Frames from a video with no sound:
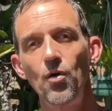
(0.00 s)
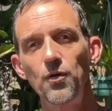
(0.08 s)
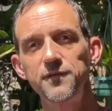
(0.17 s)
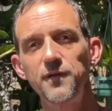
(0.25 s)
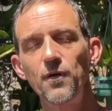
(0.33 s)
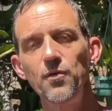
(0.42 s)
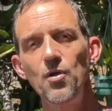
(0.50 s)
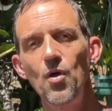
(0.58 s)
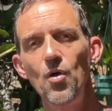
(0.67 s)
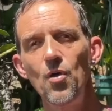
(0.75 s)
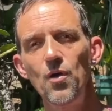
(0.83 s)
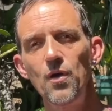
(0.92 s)
Also,
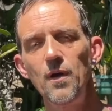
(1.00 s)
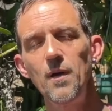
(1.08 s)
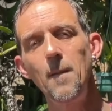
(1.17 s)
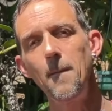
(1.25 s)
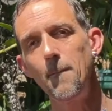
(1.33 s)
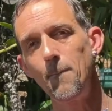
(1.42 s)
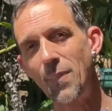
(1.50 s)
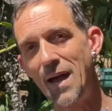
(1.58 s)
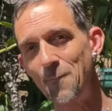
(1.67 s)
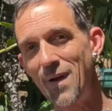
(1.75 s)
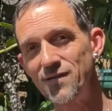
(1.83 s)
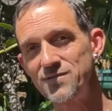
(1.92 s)
by
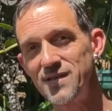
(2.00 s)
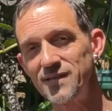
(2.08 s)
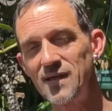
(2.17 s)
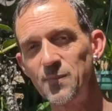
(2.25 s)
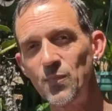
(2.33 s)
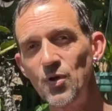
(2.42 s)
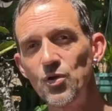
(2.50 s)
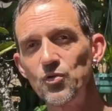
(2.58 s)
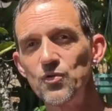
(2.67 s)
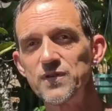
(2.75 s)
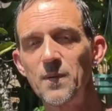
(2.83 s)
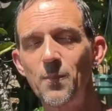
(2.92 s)
mounting them,
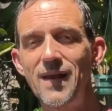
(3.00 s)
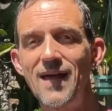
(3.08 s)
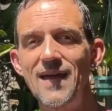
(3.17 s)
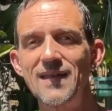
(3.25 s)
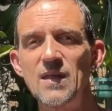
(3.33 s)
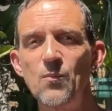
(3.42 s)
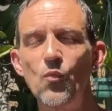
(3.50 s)
you're supplying them